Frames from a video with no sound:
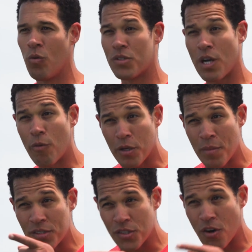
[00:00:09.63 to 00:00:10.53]
which I
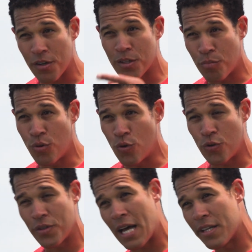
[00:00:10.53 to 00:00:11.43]
recommend starting in the
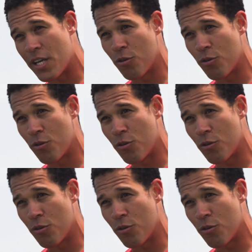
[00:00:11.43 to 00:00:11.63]
pool, not in the